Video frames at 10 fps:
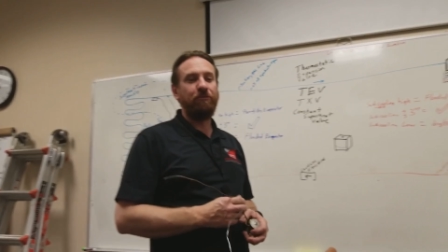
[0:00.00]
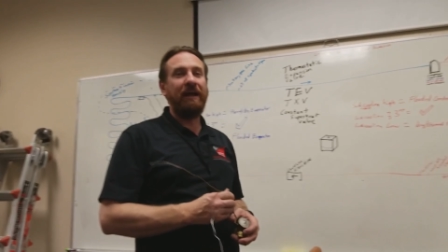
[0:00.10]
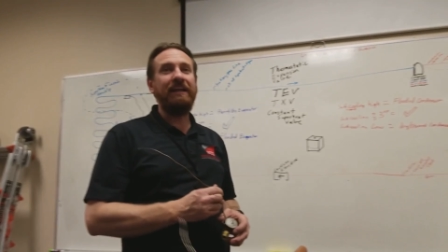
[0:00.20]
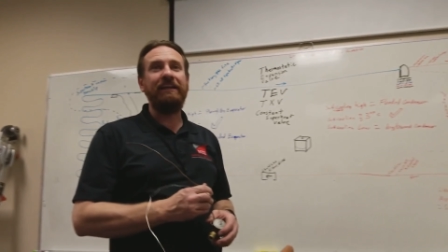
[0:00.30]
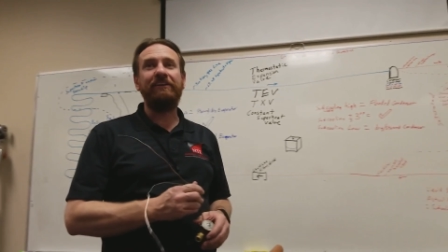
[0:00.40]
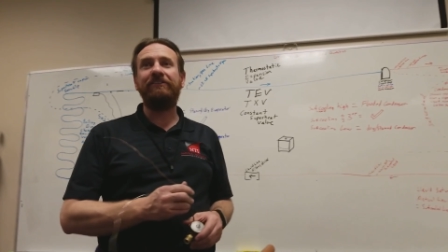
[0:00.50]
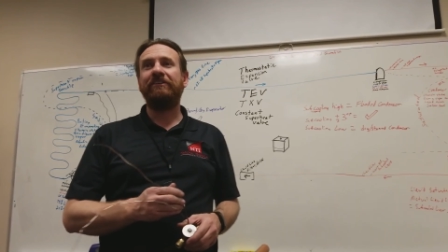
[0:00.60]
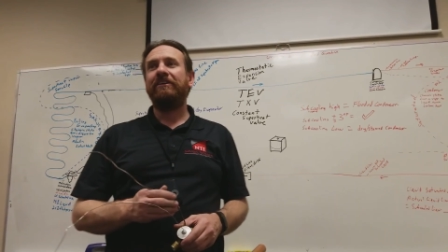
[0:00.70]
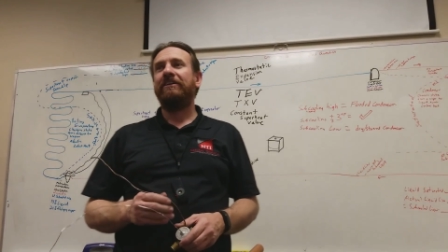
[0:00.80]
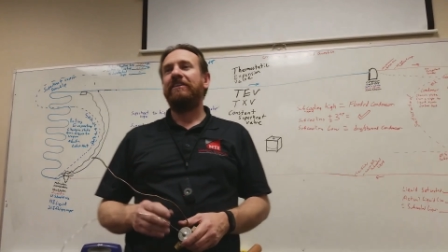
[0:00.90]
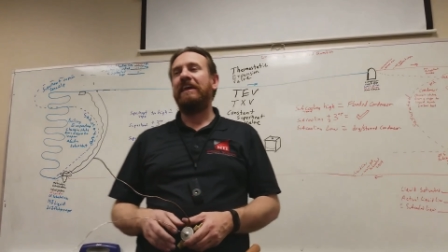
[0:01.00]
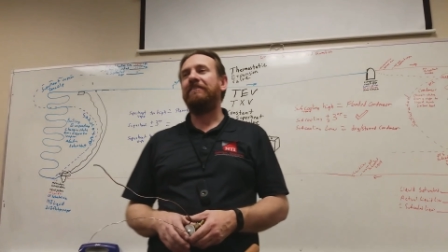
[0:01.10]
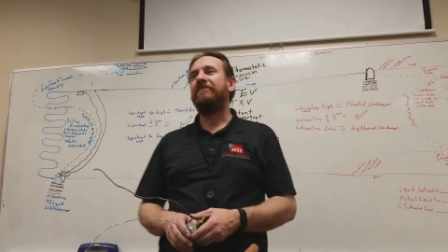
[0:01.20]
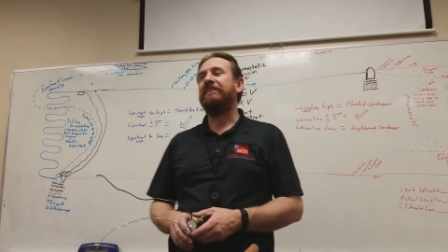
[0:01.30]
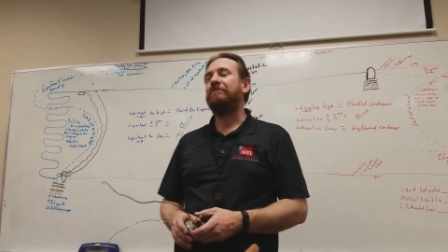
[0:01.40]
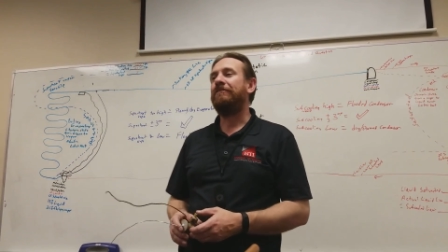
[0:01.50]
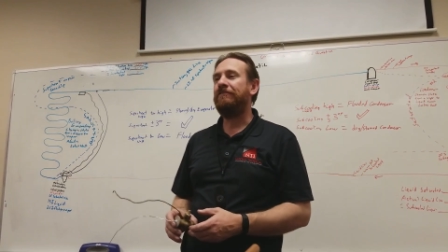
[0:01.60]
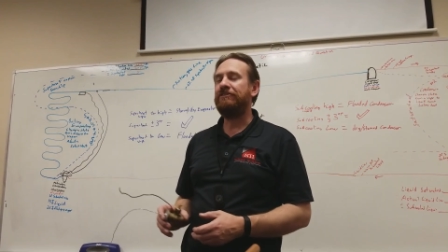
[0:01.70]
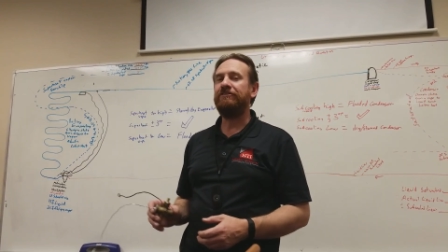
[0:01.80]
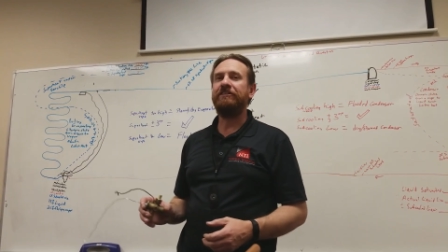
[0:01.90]
ratings they had the same
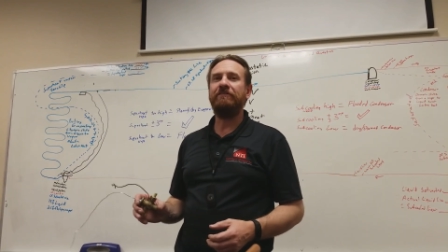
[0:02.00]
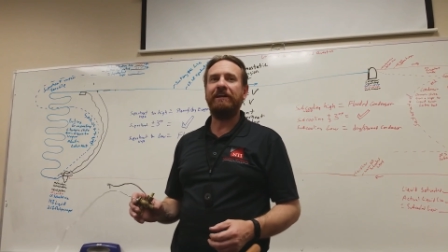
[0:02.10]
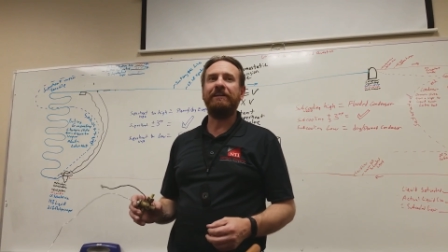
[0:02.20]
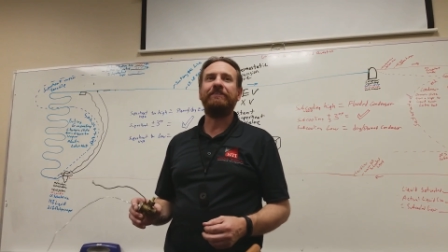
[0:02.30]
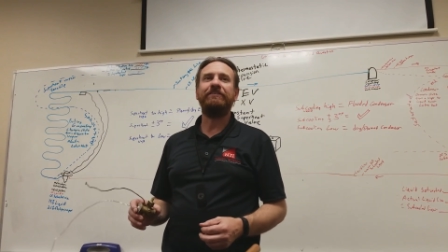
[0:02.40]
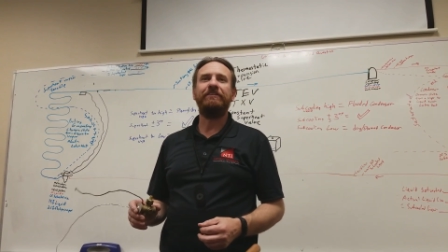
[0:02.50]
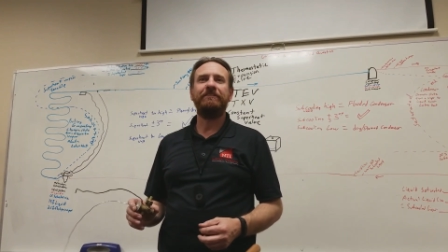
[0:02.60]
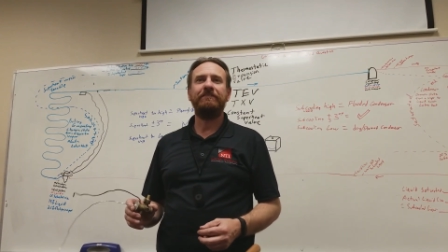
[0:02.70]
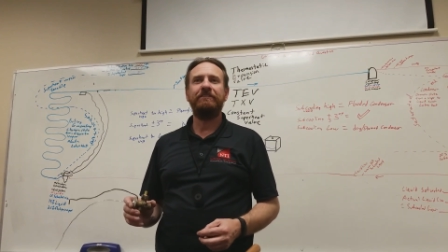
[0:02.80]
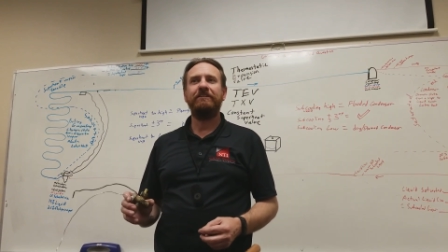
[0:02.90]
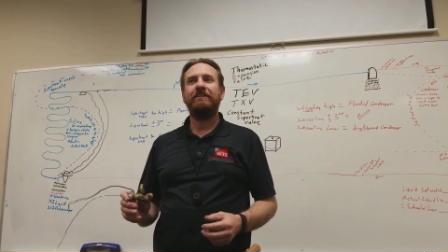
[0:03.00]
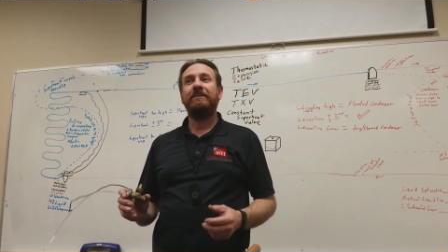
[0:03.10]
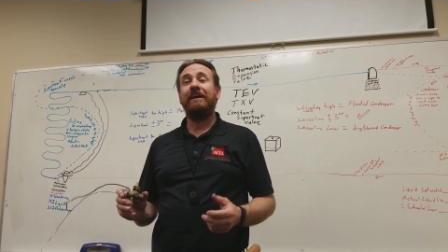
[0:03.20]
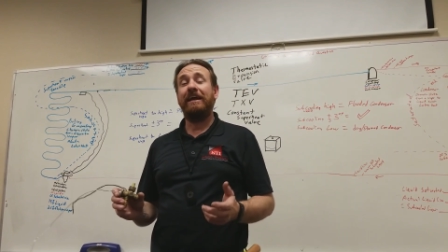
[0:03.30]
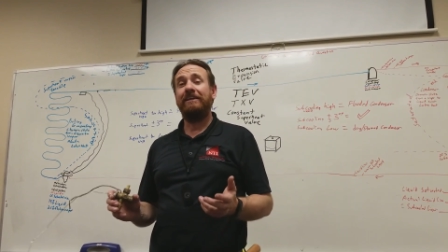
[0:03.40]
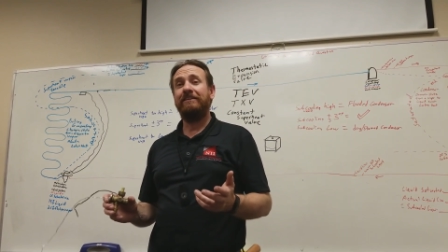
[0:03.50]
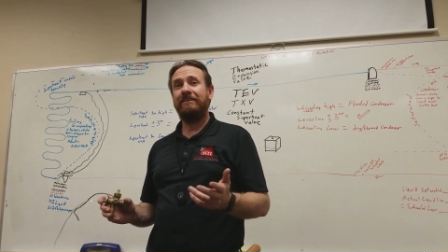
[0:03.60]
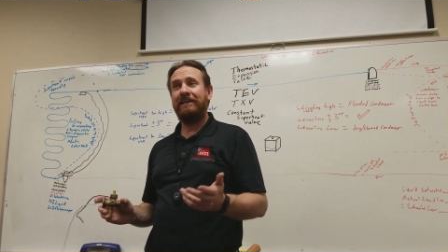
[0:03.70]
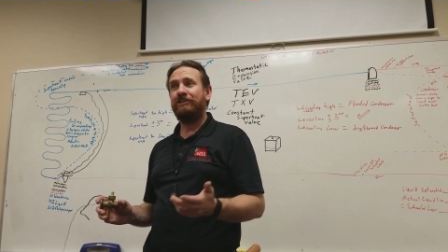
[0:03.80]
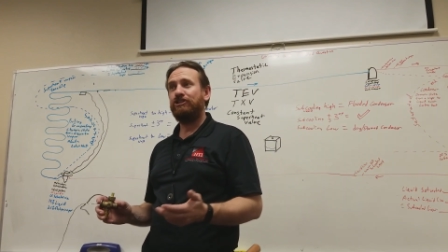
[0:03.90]
efficiency ratings. And
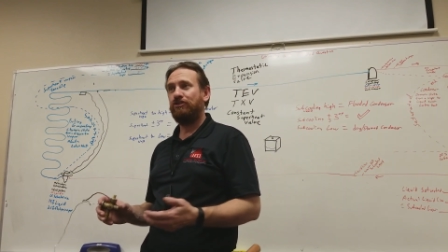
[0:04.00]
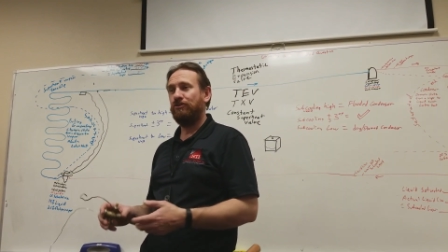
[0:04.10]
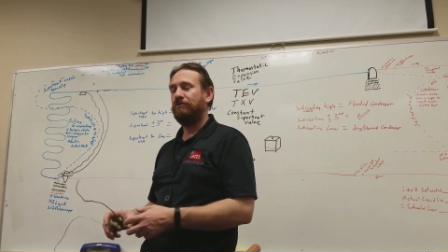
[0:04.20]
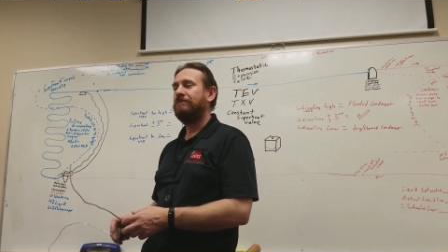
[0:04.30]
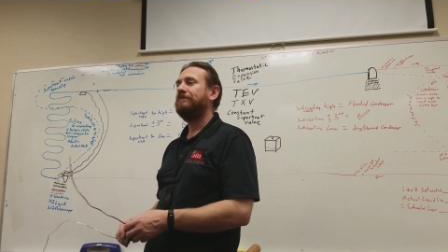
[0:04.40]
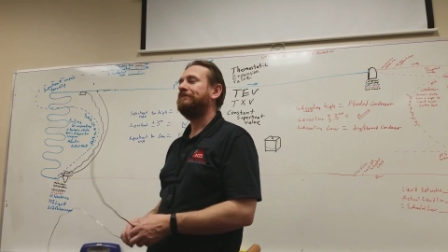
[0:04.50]
that's true.